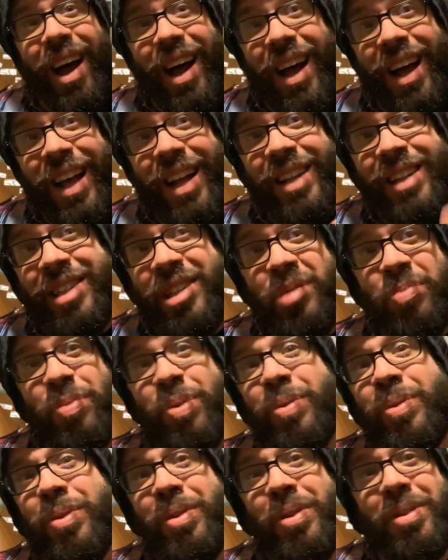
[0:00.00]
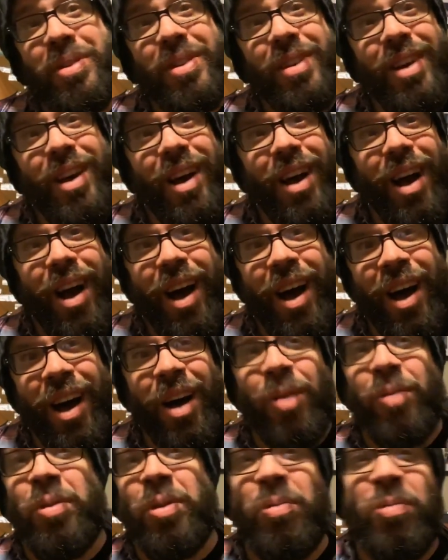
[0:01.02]
At this point, I
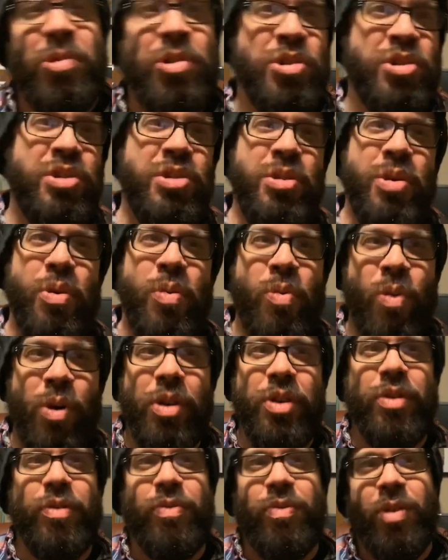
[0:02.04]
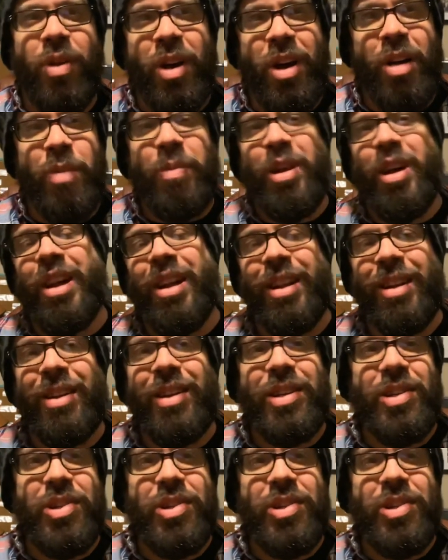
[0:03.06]
want to wish you a wonderful, happy holiday